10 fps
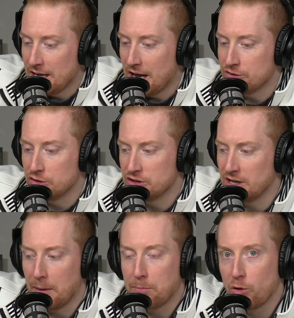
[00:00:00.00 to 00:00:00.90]
And so there's
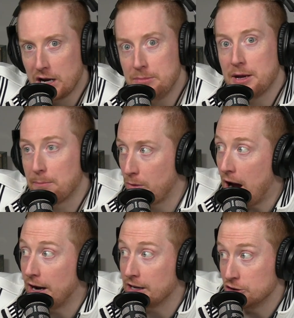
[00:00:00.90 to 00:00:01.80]
like a premium
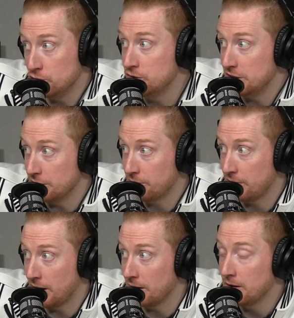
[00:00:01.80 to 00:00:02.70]
product is usually their
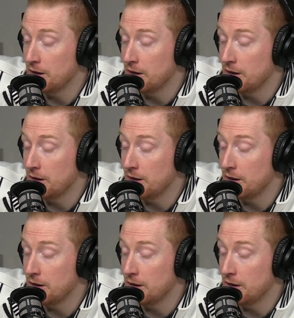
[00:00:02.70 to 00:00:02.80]
thing.